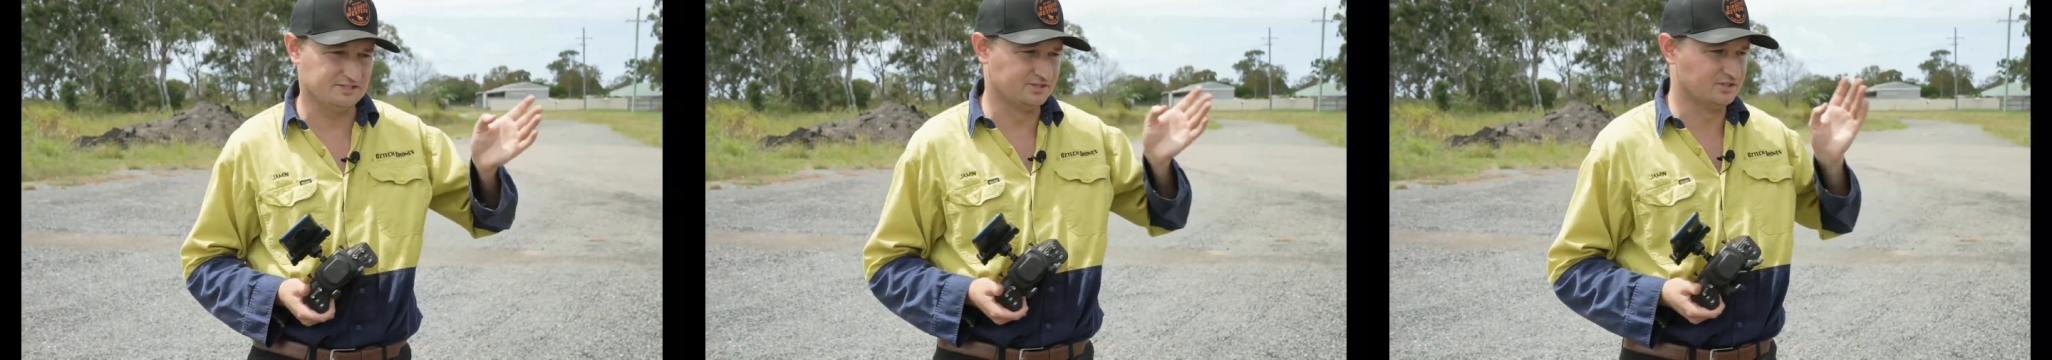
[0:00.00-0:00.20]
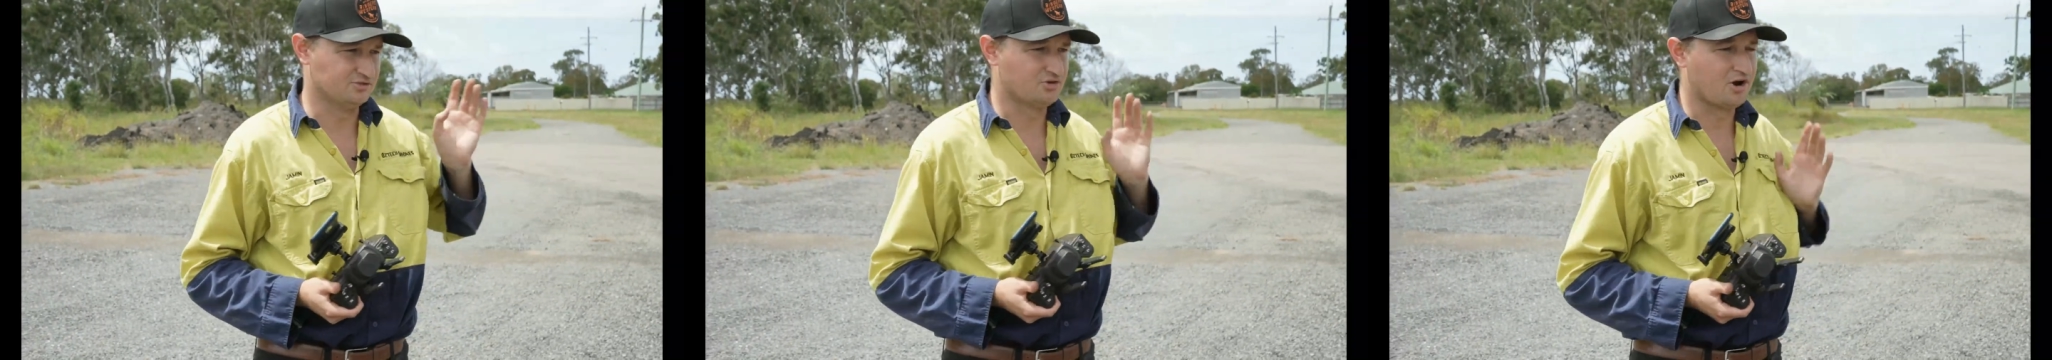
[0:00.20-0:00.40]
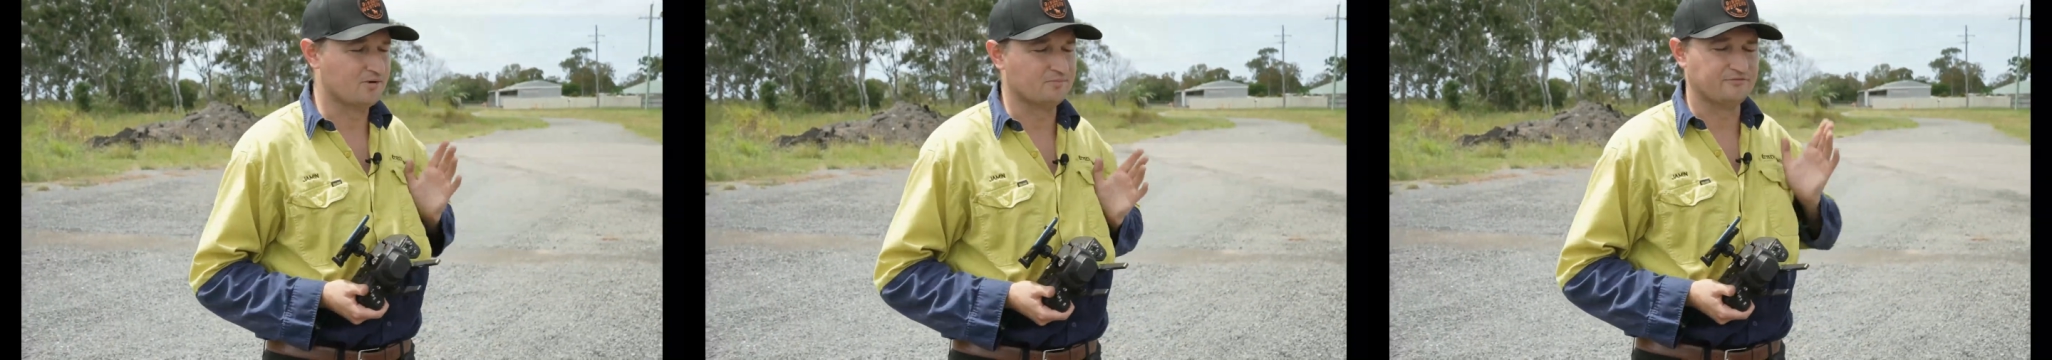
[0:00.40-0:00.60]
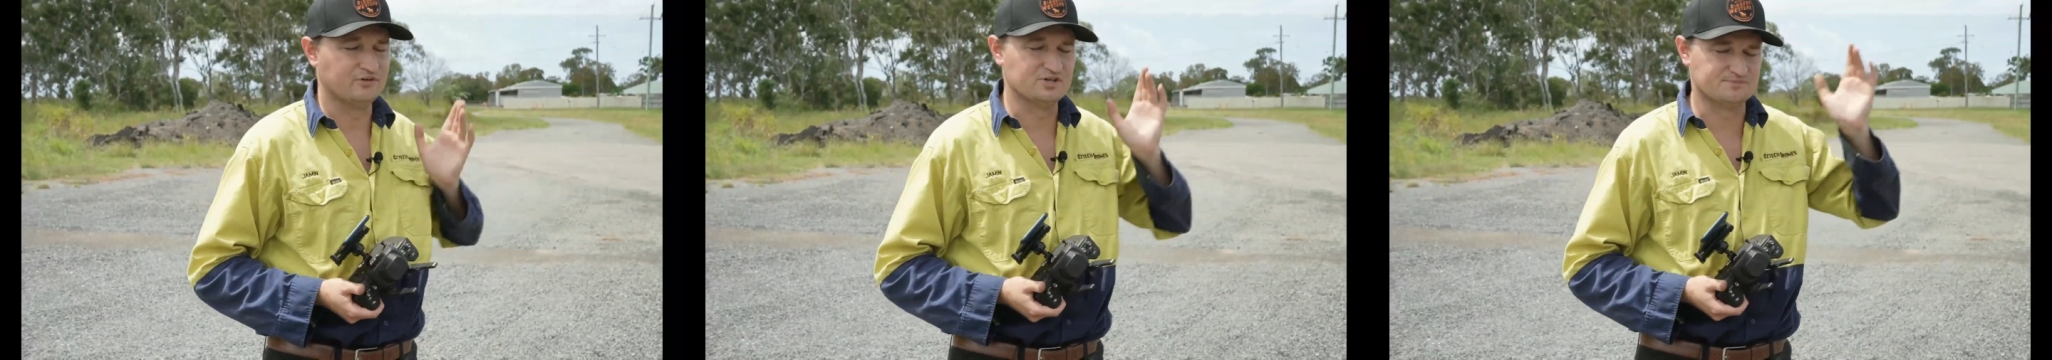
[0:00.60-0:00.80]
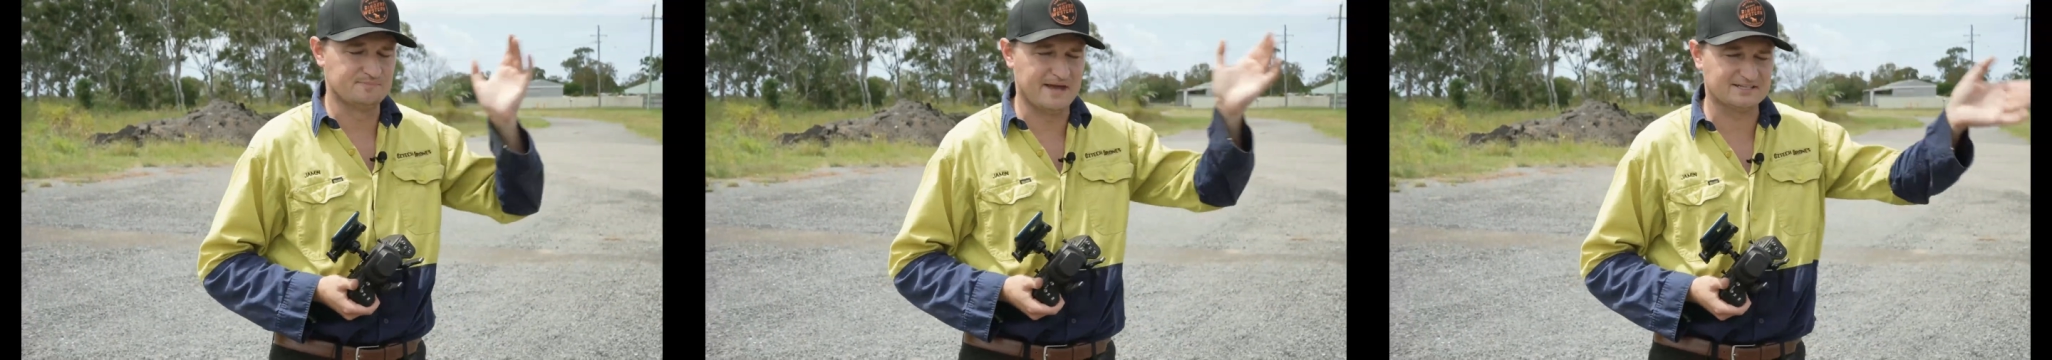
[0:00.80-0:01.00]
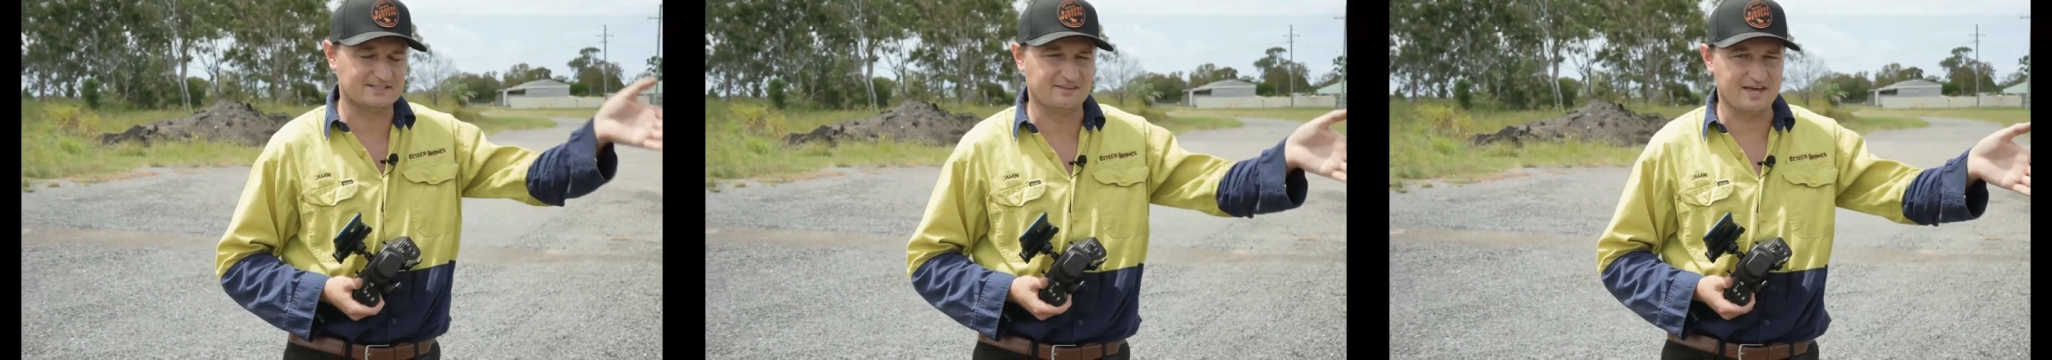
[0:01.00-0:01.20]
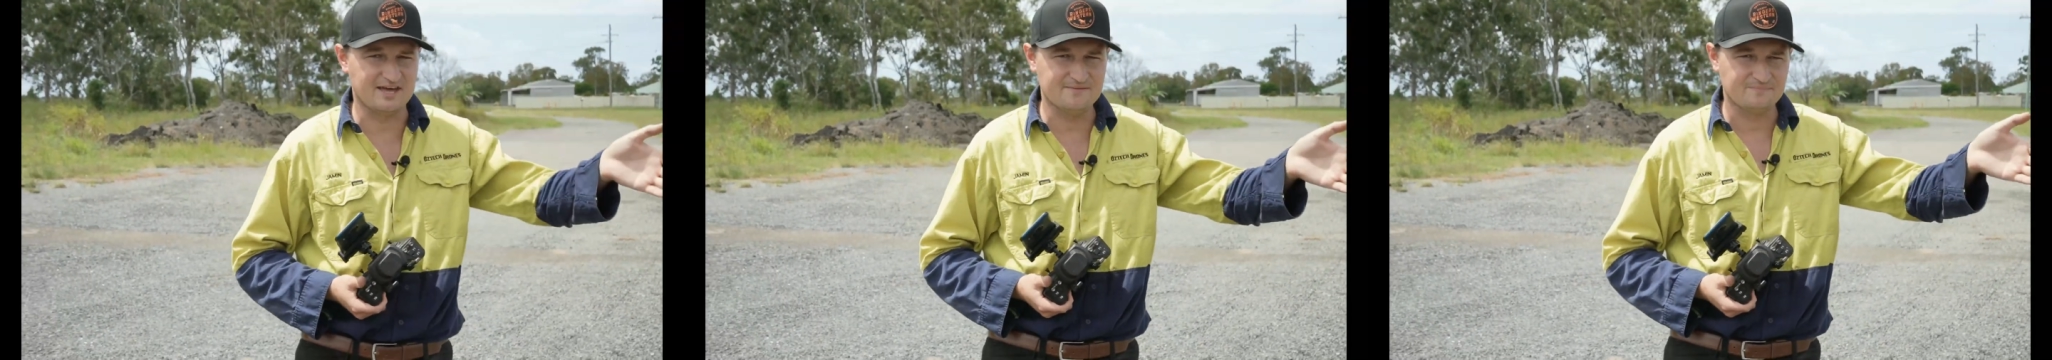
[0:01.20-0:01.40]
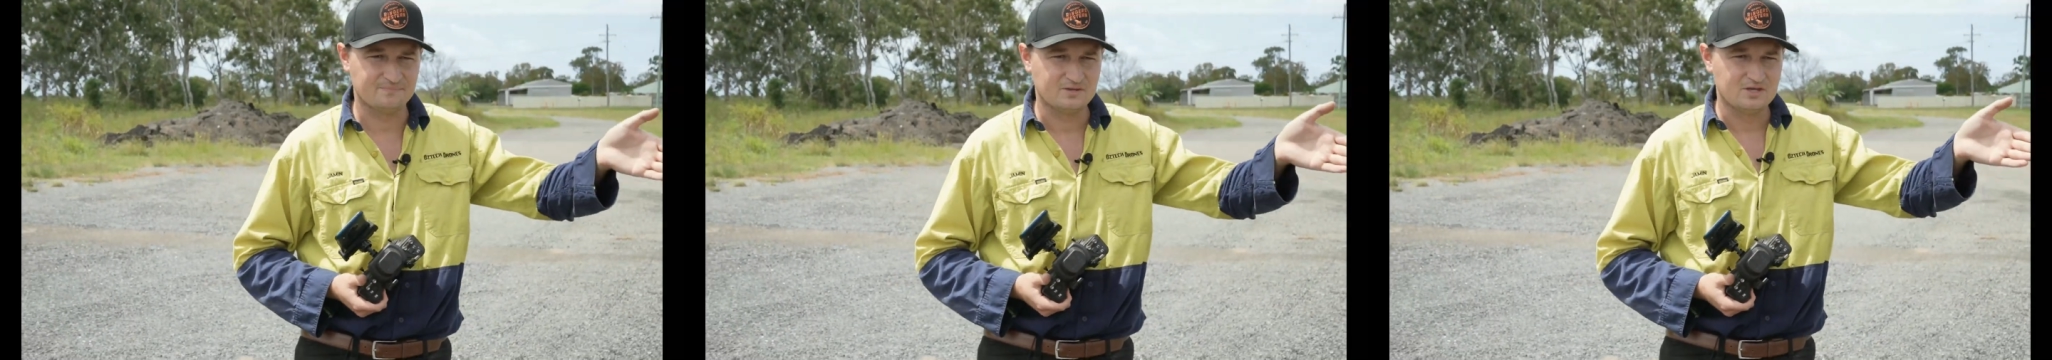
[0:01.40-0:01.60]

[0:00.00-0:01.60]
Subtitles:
and the drone refers back to that.